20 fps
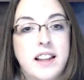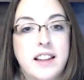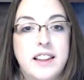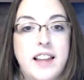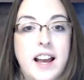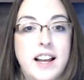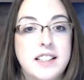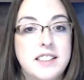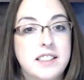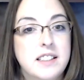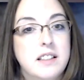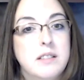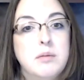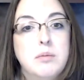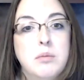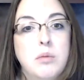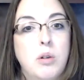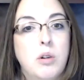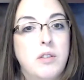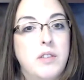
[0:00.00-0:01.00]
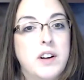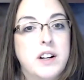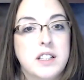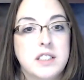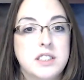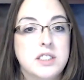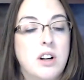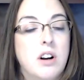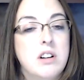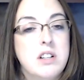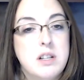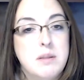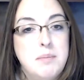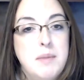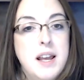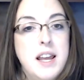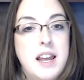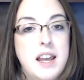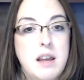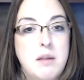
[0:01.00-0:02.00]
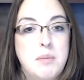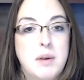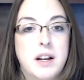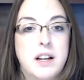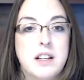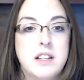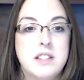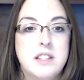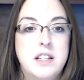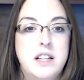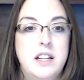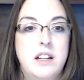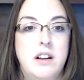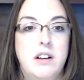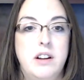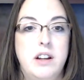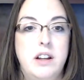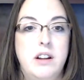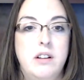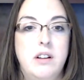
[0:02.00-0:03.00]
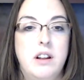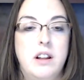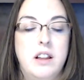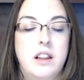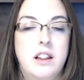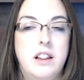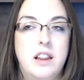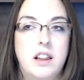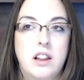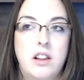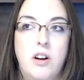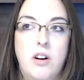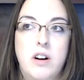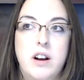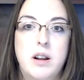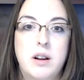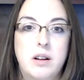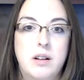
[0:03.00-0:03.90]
that's more of a concern to me, because the learning